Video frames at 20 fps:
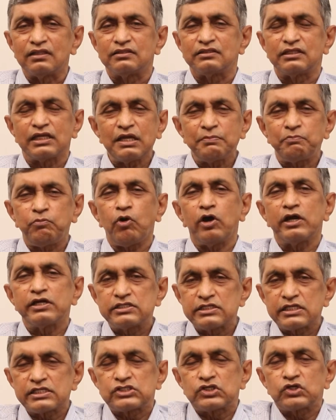
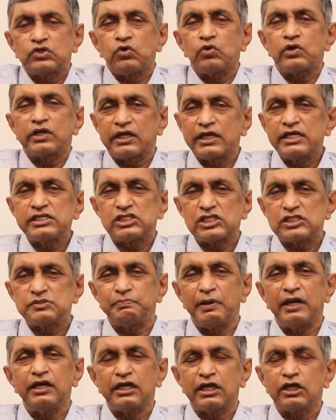3.6 crore cases
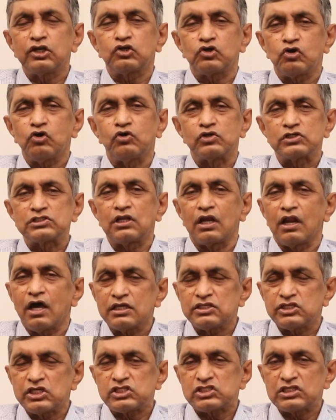pending in courts, the
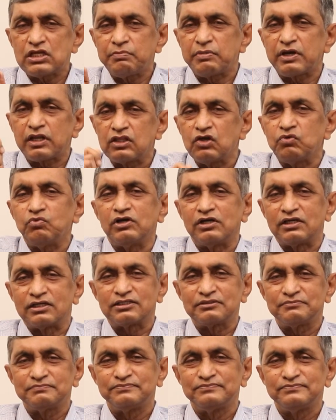largest number in the
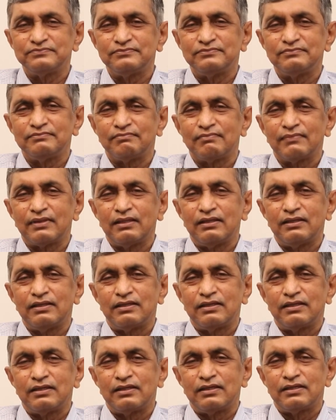world.
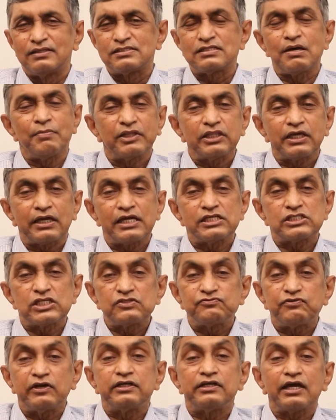Some of the
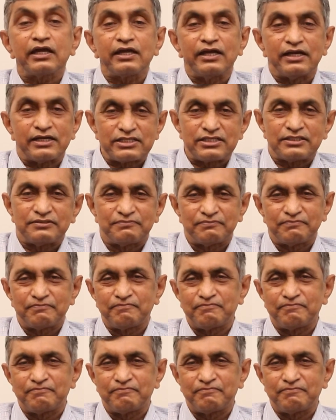cases for decades.